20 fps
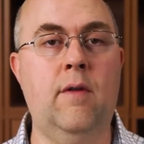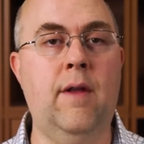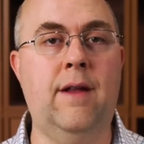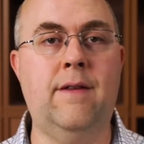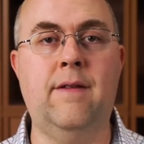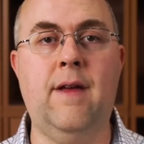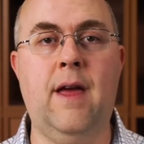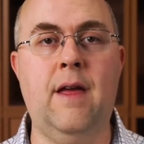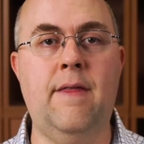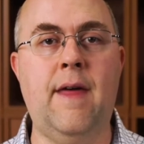
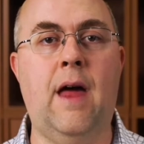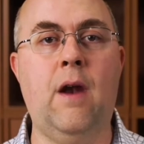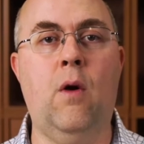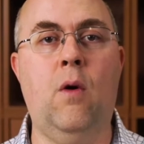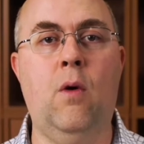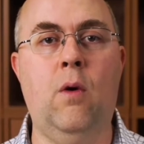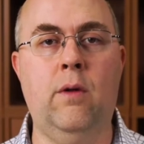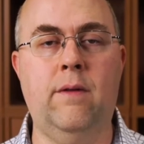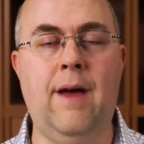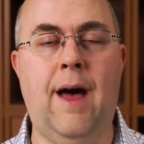let's say, that
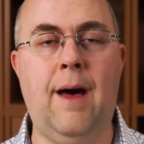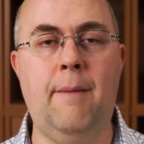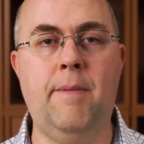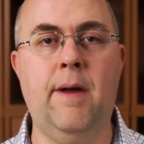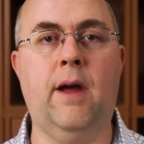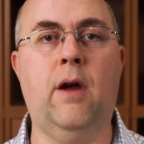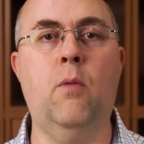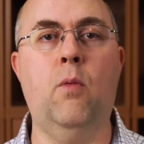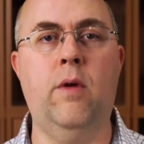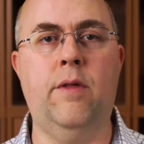whole
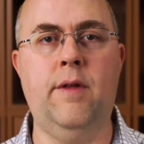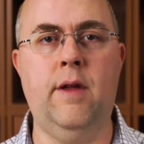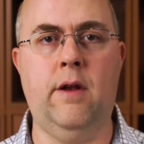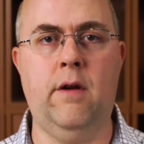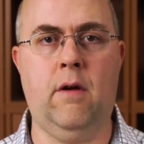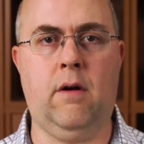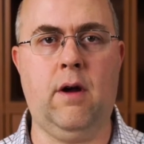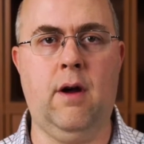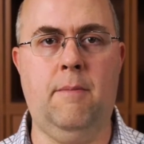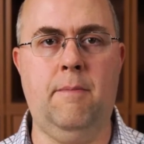topic within
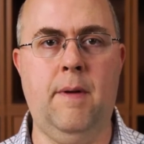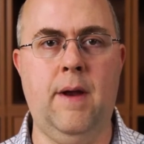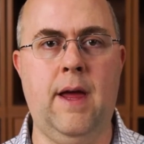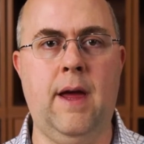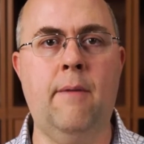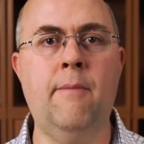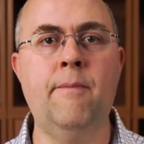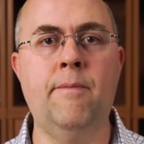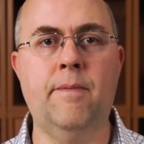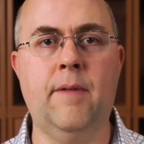your company?